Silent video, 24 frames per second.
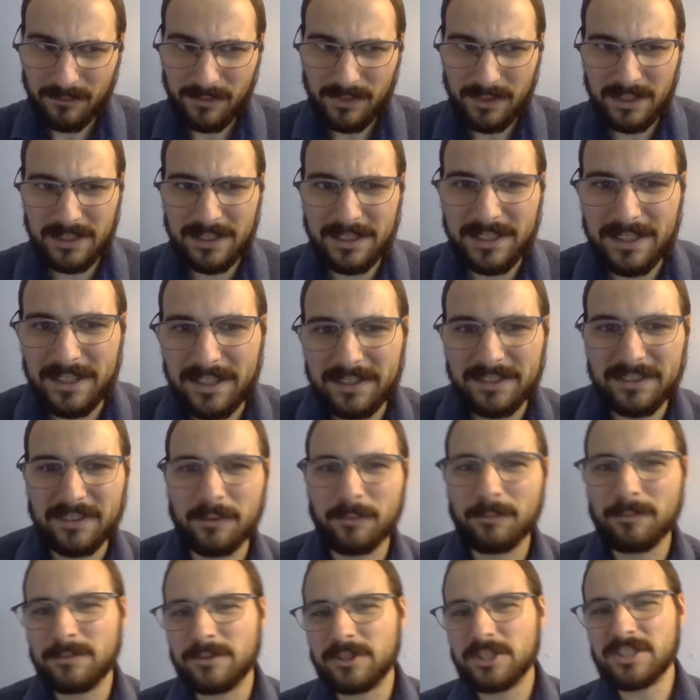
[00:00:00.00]

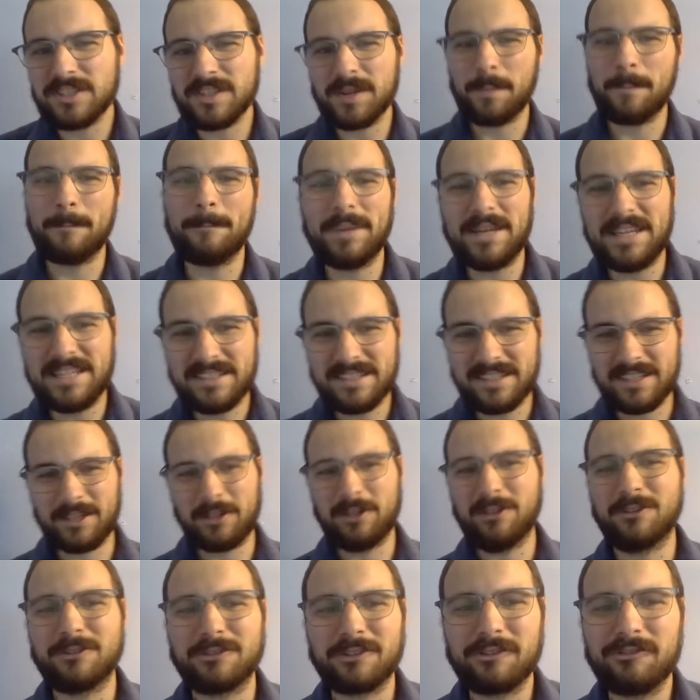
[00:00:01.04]
And just a basic
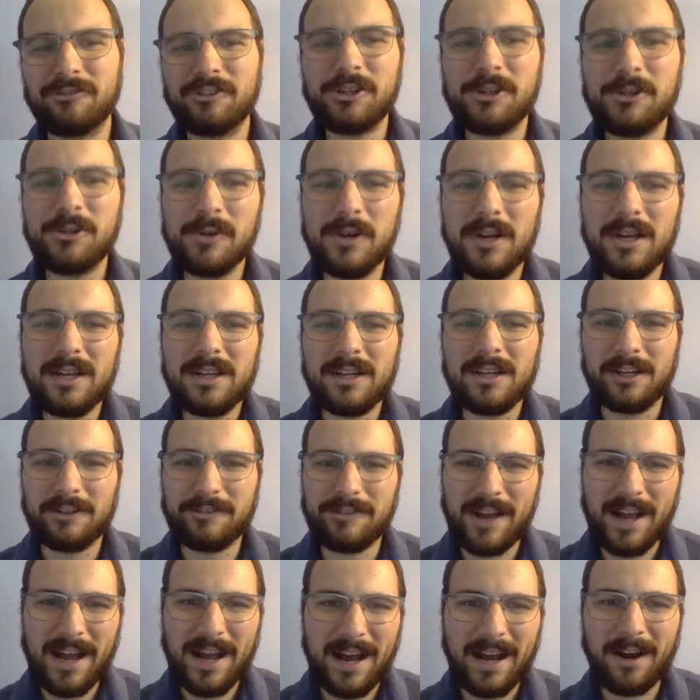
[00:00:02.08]
overview of
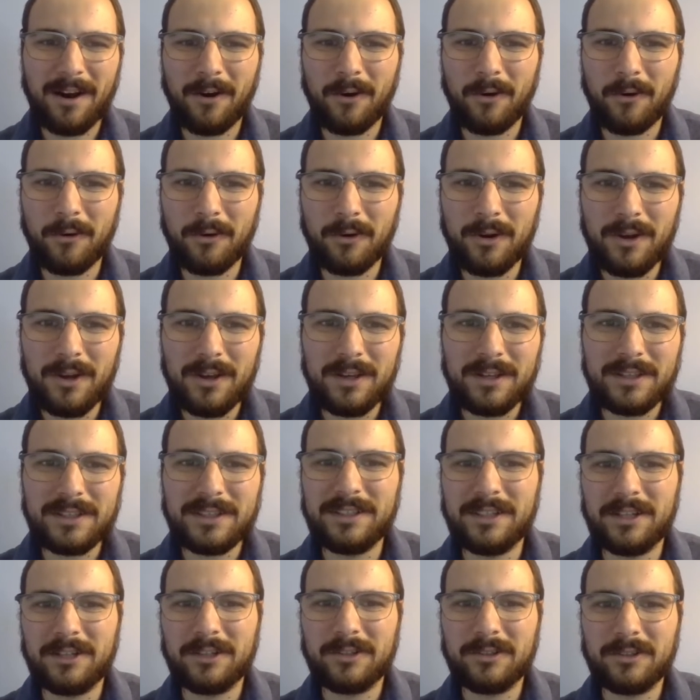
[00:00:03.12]
how, in
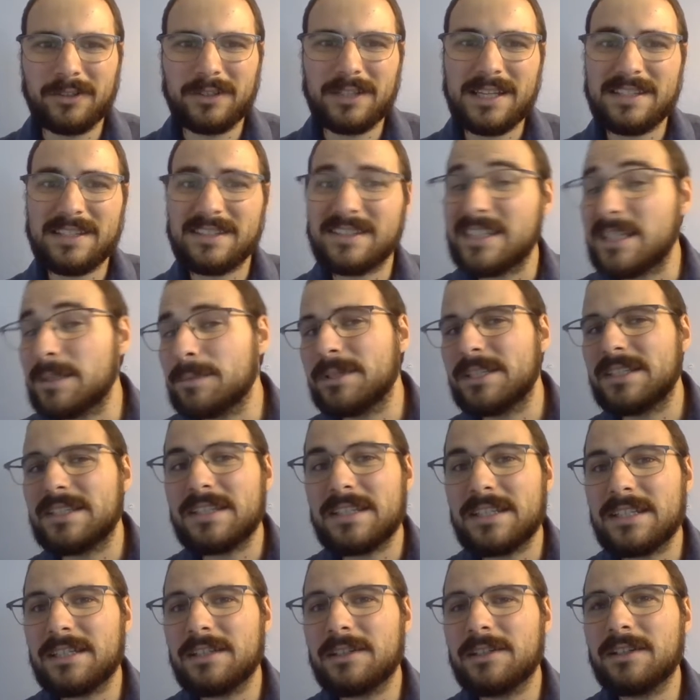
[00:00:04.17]

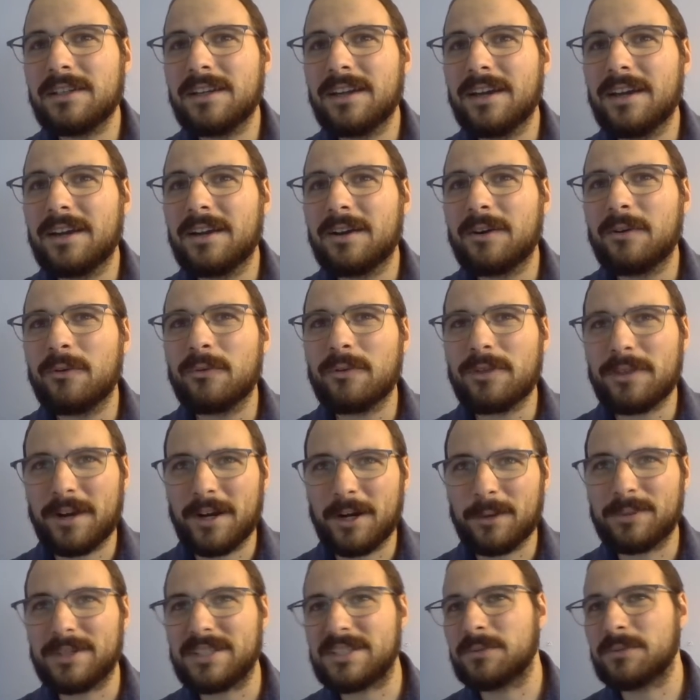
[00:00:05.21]
CBT,
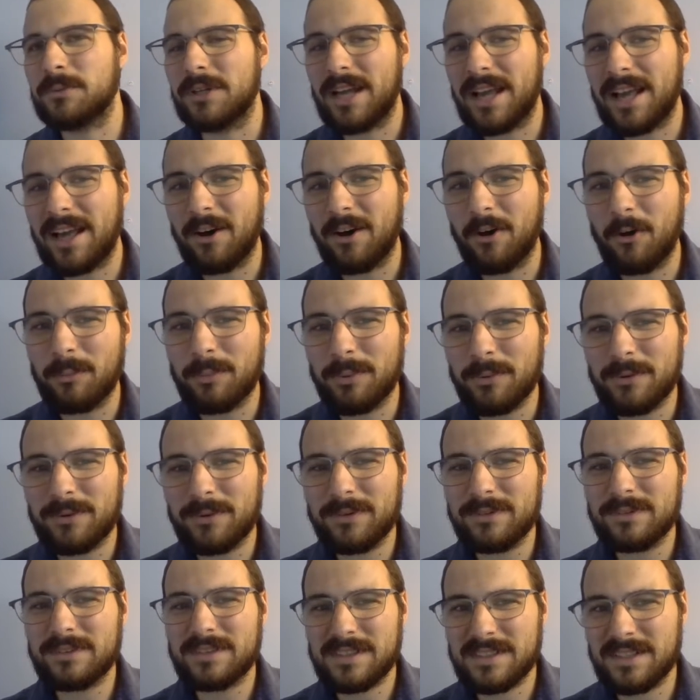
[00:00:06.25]
therapists would help
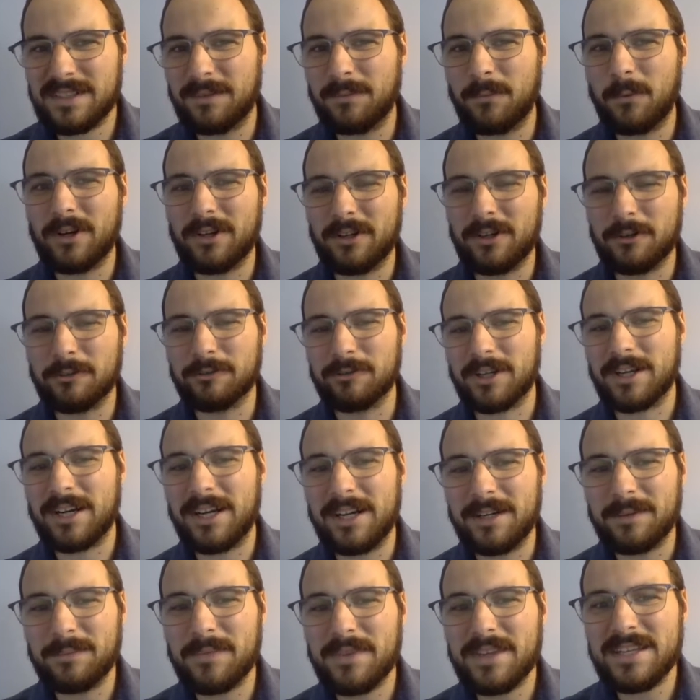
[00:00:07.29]
someone
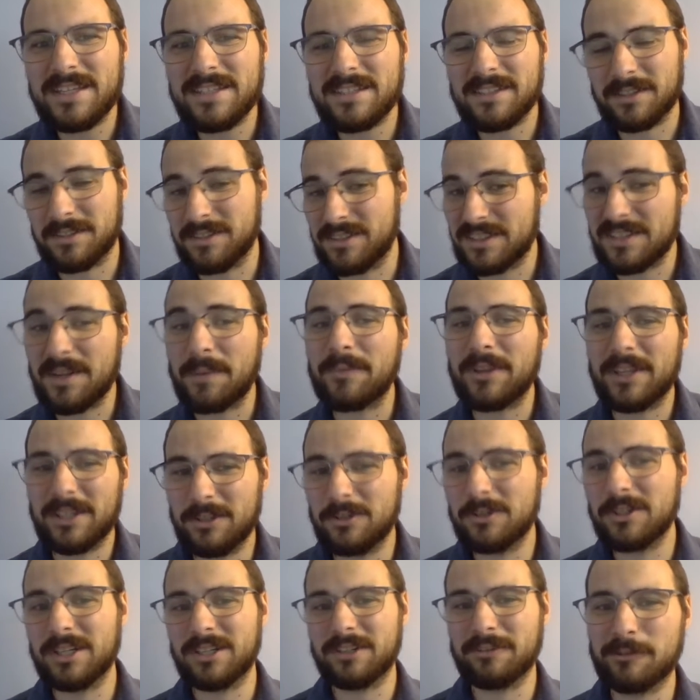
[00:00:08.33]
overcome this, and something
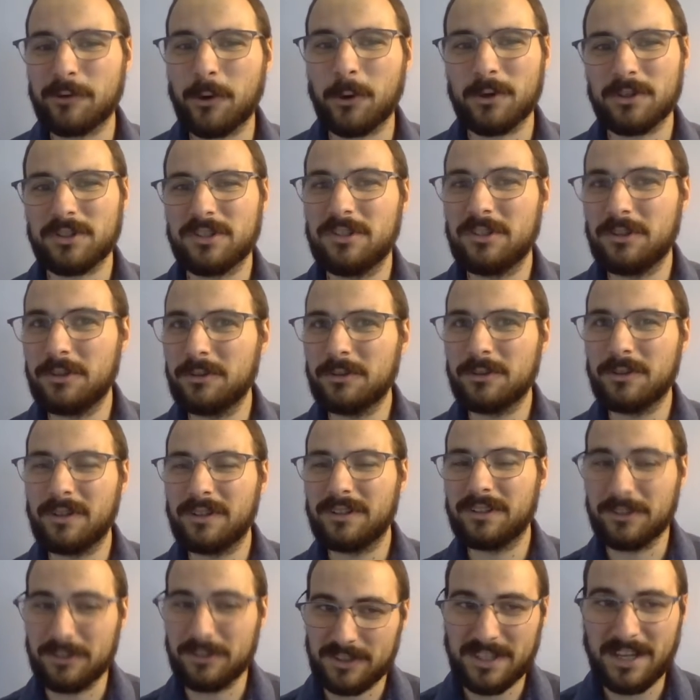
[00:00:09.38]
you can, of course, do
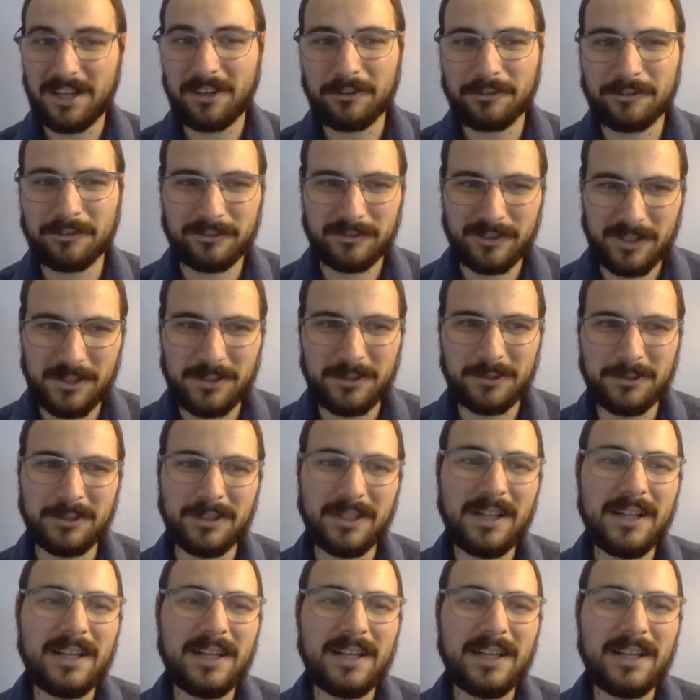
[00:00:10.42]
yourself, too,